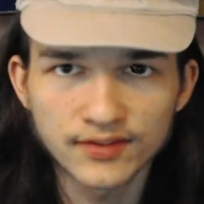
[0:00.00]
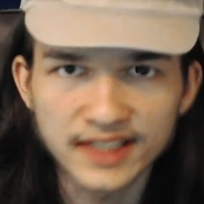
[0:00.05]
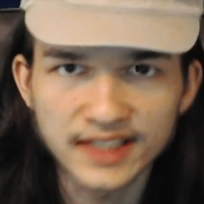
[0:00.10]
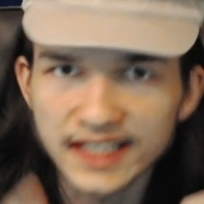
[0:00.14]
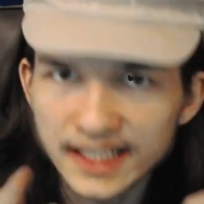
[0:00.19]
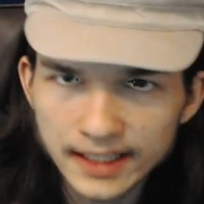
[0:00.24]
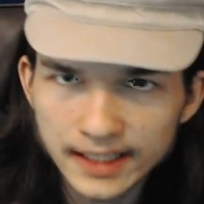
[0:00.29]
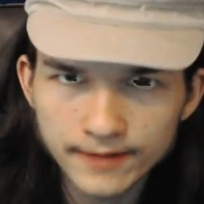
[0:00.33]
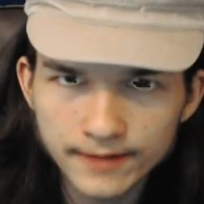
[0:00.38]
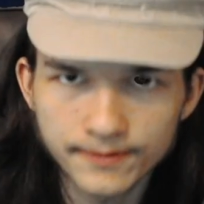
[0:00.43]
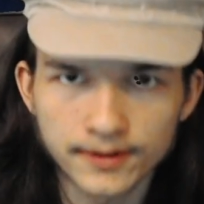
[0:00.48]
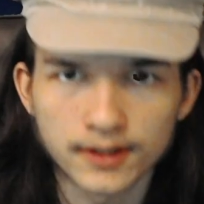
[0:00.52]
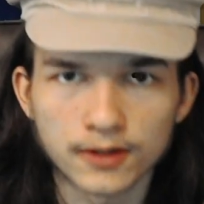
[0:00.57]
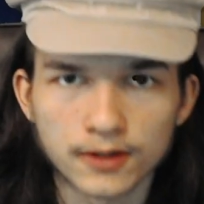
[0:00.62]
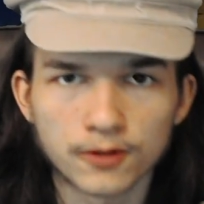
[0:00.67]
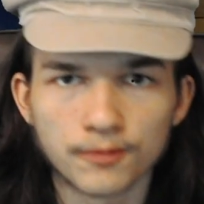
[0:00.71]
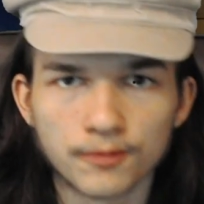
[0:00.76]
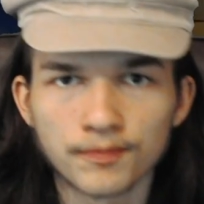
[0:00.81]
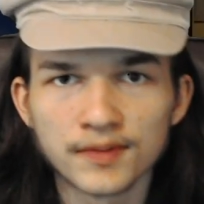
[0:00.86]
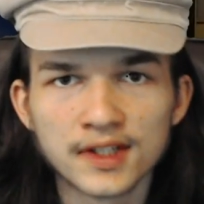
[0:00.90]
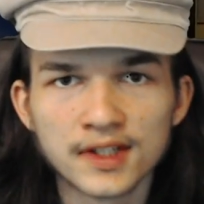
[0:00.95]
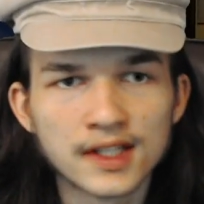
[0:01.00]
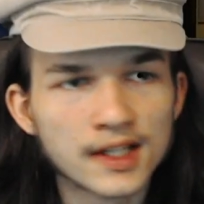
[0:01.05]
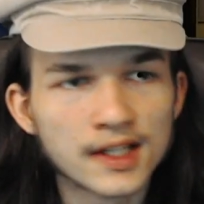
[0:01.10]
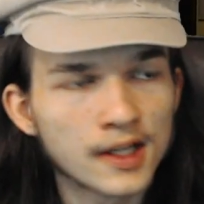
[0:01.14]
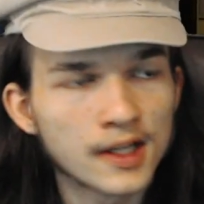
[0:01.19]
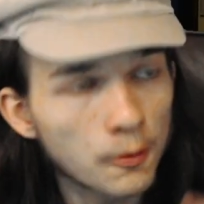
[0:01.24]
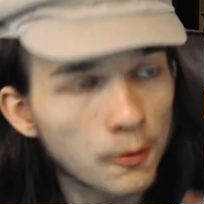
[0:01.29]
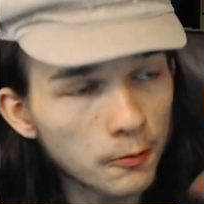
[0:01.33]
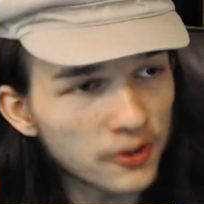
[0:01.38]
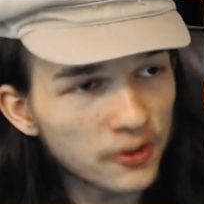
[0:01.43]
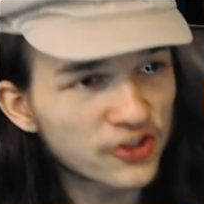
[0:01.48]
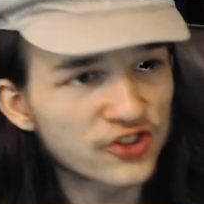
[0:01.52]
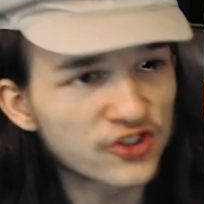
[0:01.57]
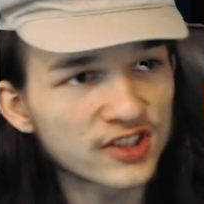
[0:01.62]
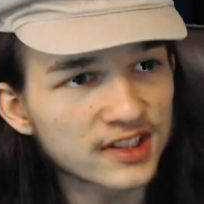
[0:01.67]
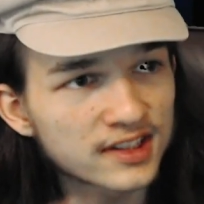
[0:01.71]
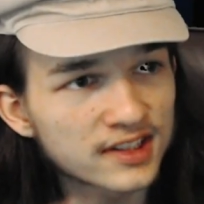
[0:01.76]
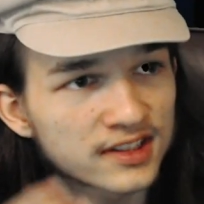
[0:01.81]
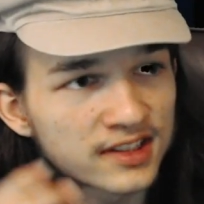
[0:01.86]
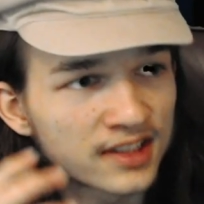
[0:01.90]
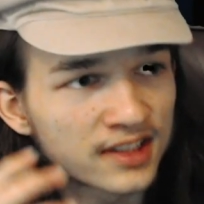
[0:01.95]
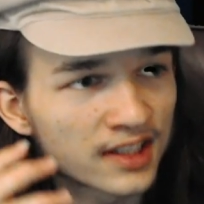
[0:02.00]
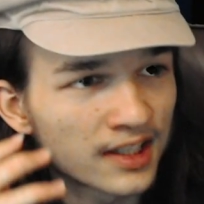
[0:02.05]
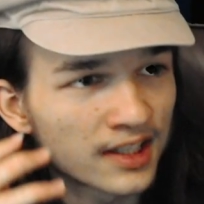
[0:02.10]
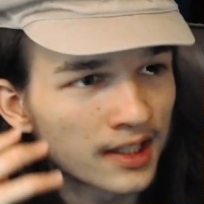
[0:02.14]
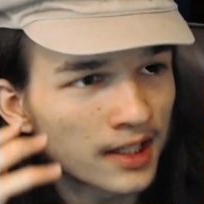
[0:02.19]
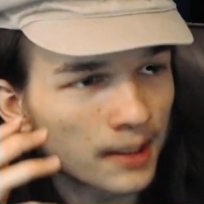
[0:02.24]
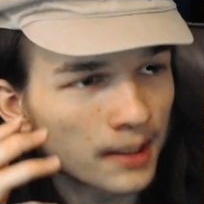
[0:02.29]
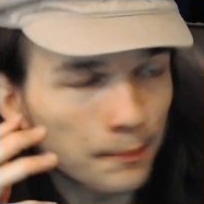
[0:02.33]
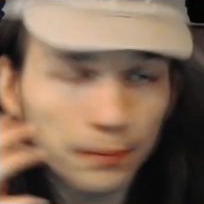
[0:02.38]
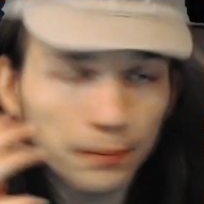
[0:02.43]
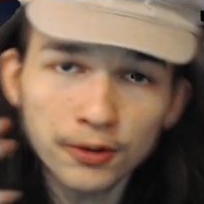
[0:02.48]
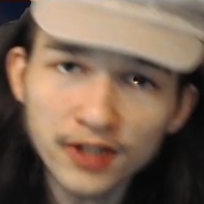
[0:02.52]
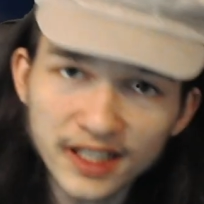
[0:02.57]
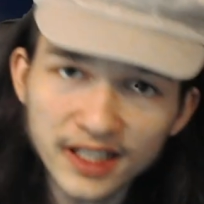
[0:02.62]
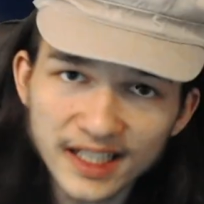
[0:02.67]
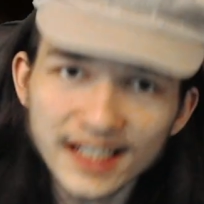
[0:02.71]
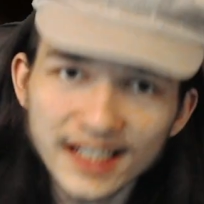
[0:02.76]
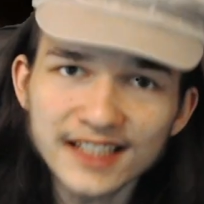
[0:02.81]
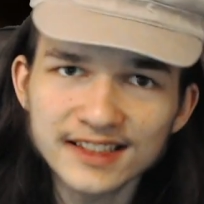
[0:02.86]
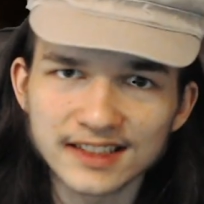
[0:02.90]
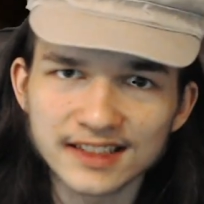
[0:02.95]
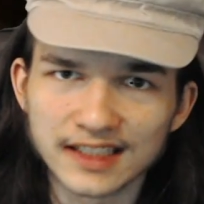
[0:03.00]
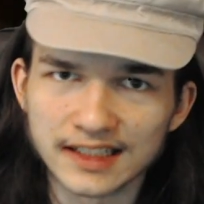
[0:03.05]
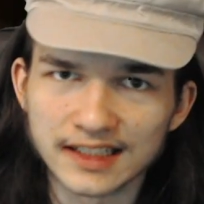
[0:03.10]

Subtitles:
EVO, which is pretty decent.